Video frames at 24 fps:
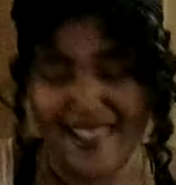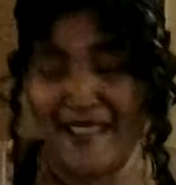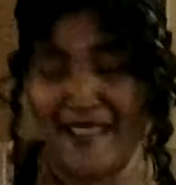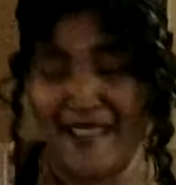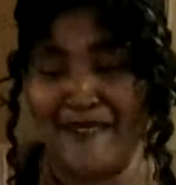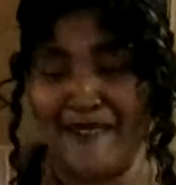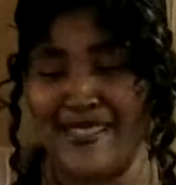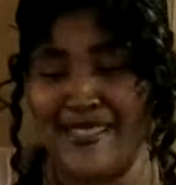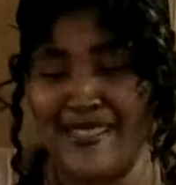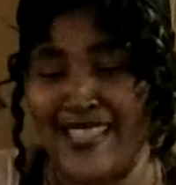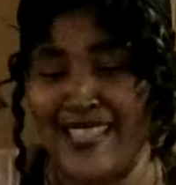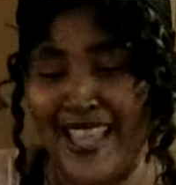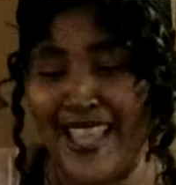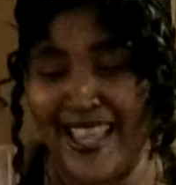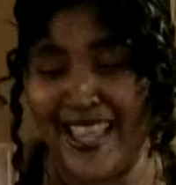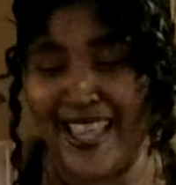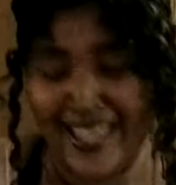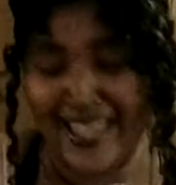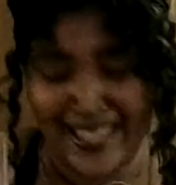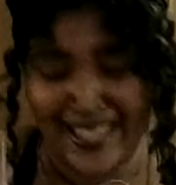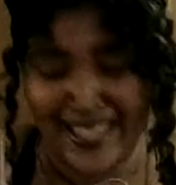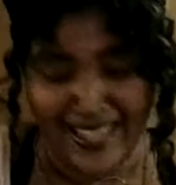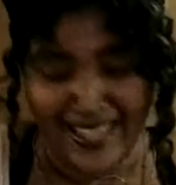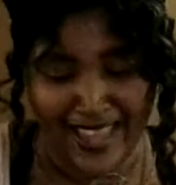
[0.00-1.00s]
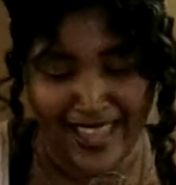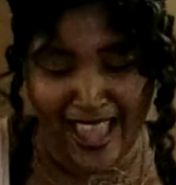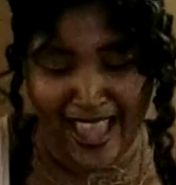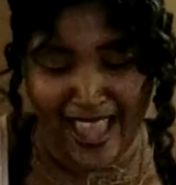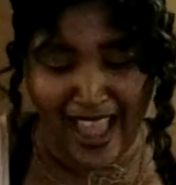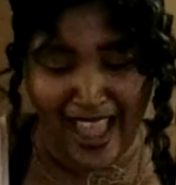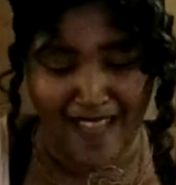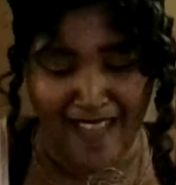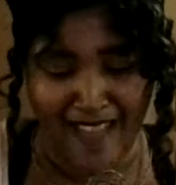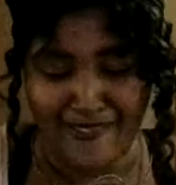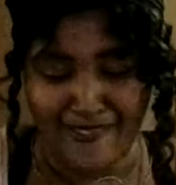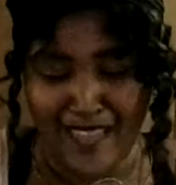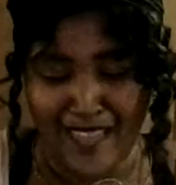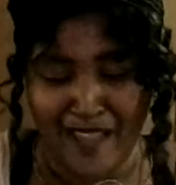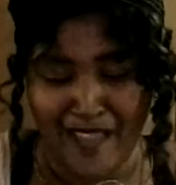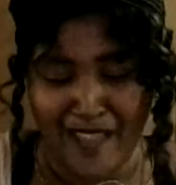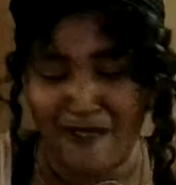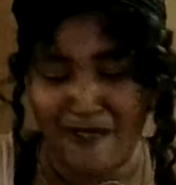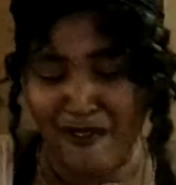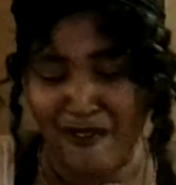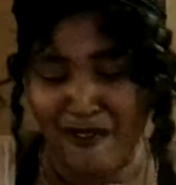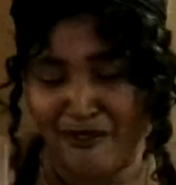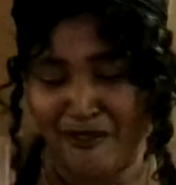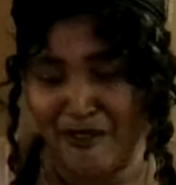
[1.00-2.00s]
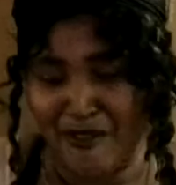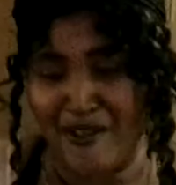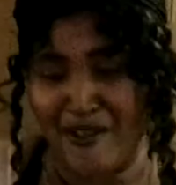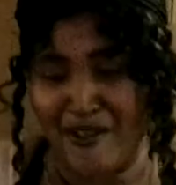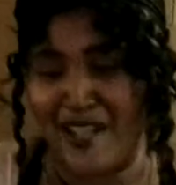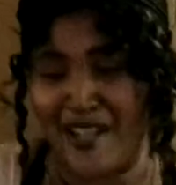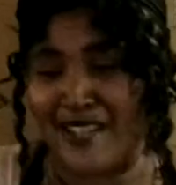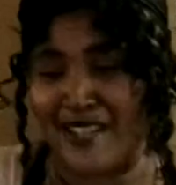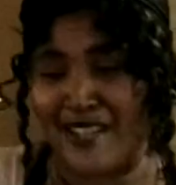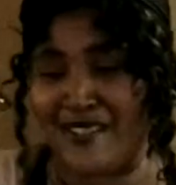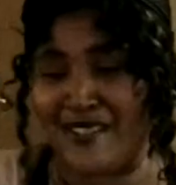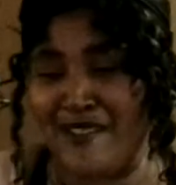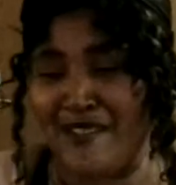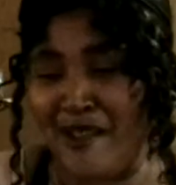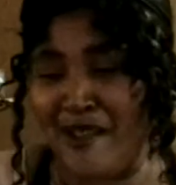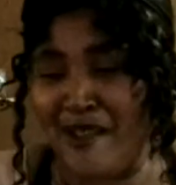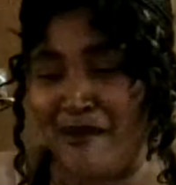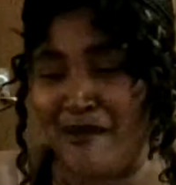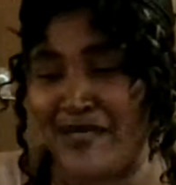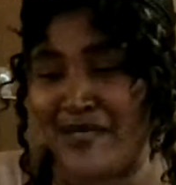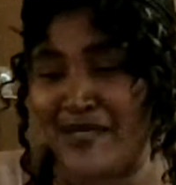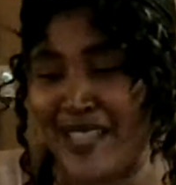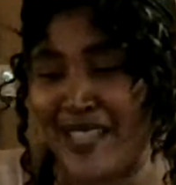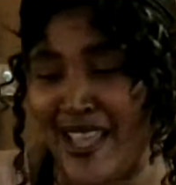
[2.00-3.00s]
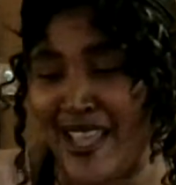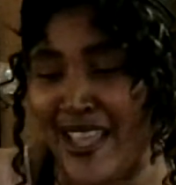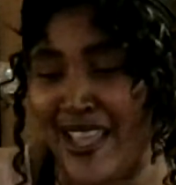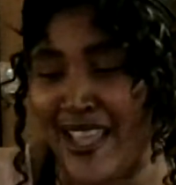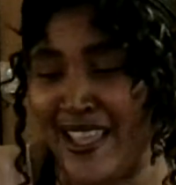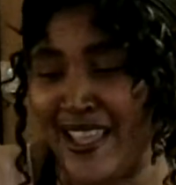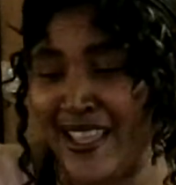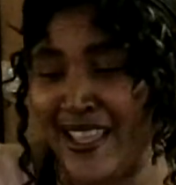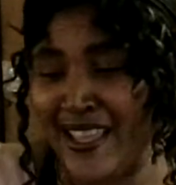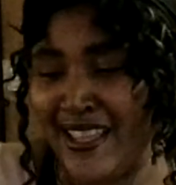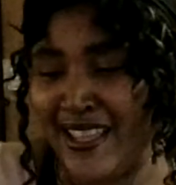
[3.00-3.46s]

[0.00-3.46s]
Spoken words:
what I'm saying? I'm thankful for us. You know what I'm saying?